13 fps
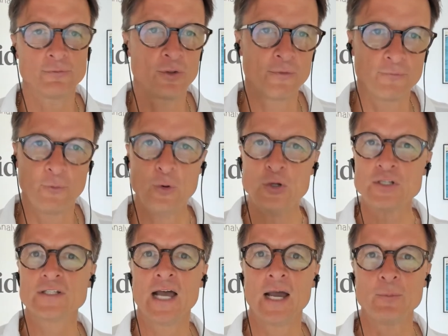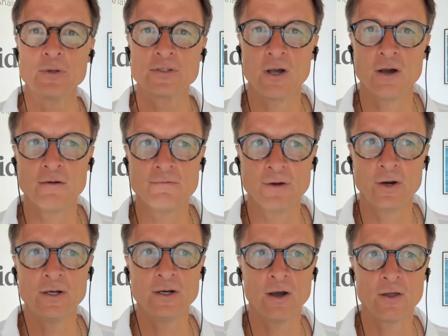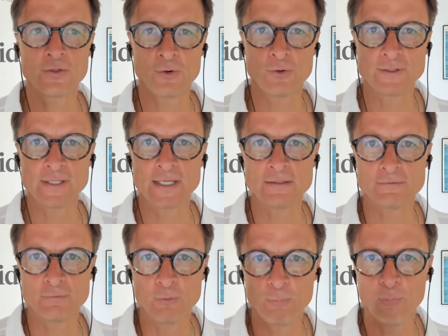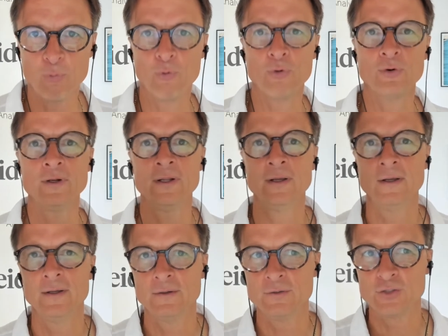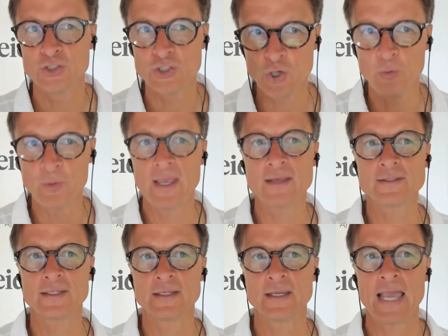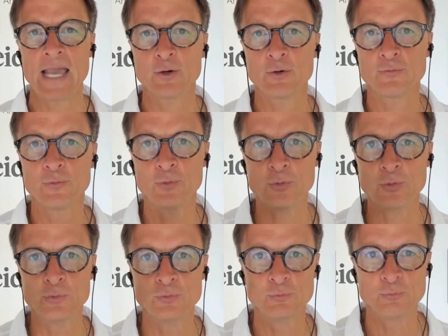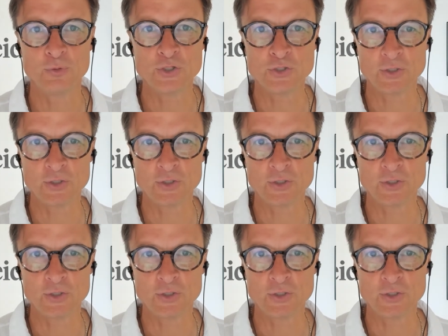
For the first time, we saw a very authoritative report showcasing agri-food. We